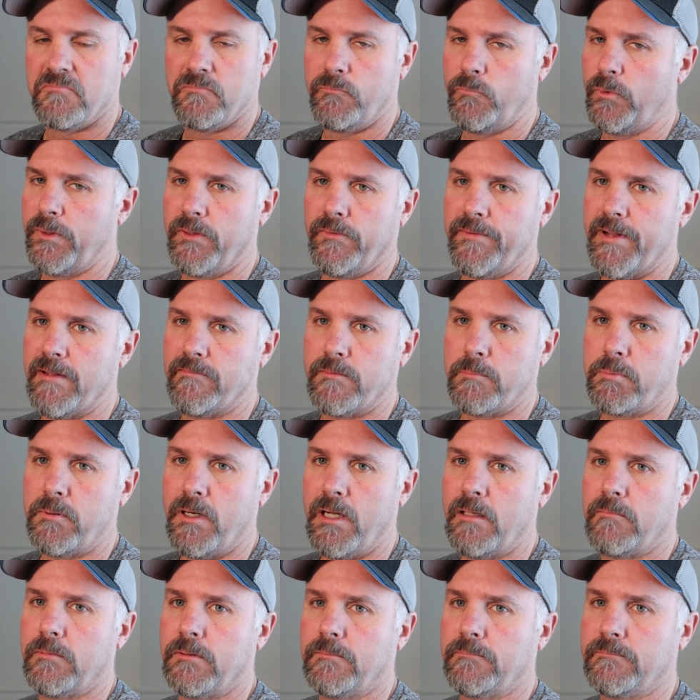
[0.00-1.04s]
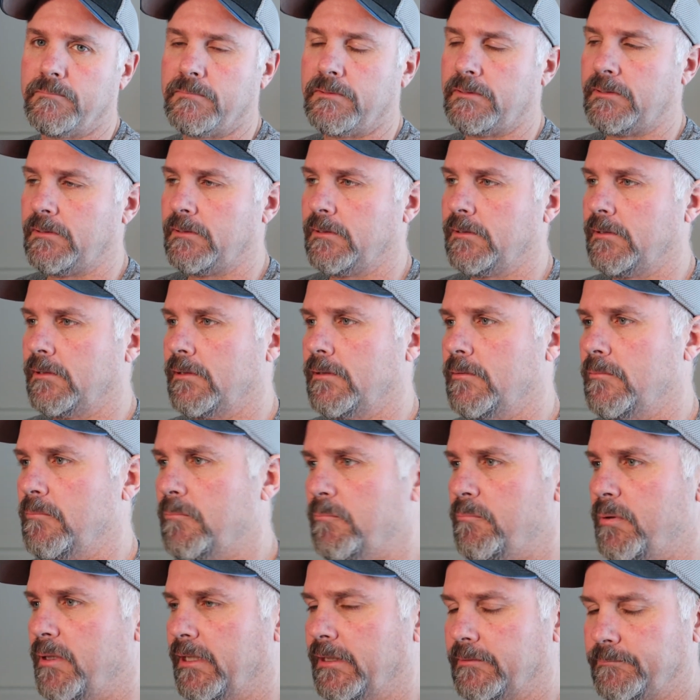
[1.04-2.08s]
we don't have a problem.
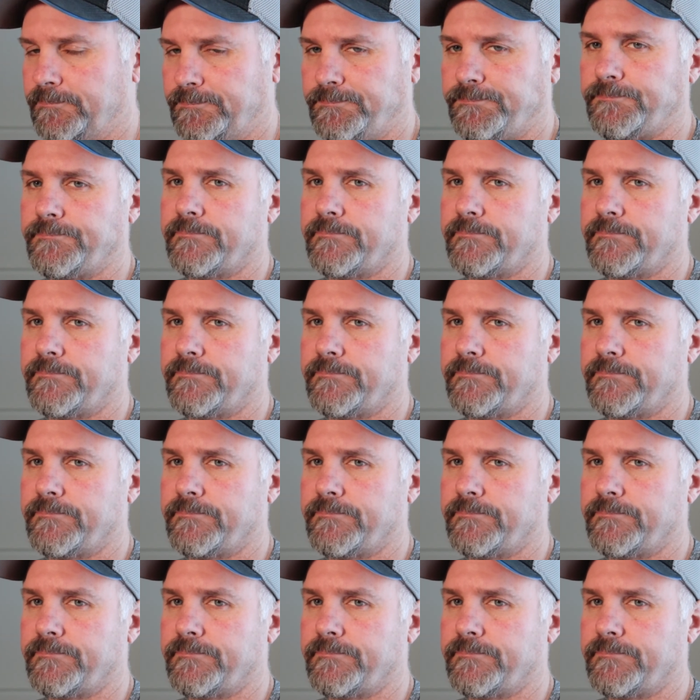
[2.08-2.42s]
But